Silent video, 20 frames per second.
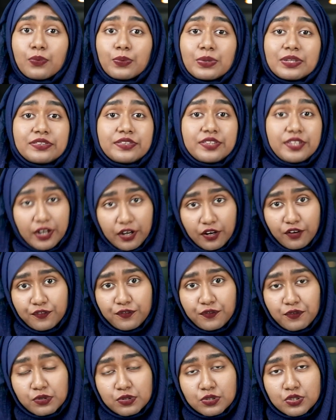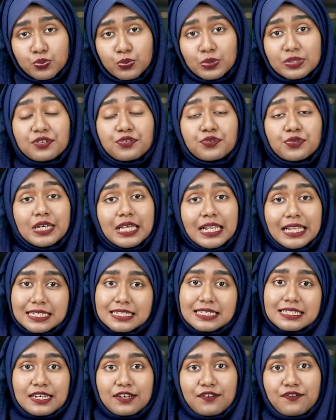with their phones with a
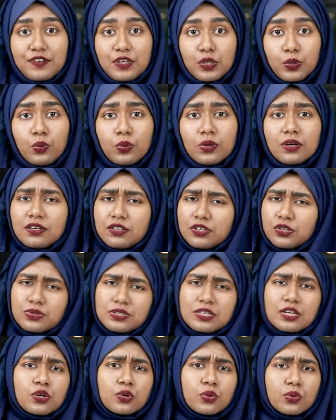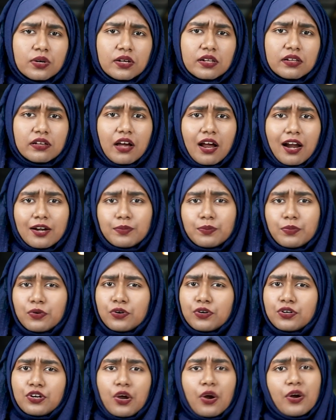realistic view using Google
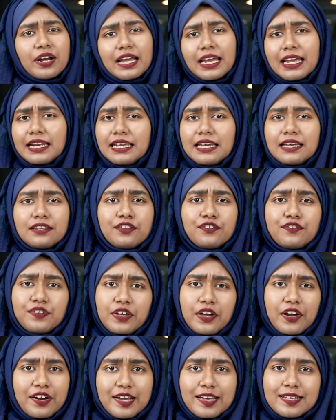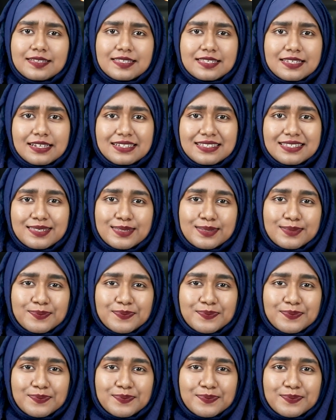Cardboard or any other VR headsets.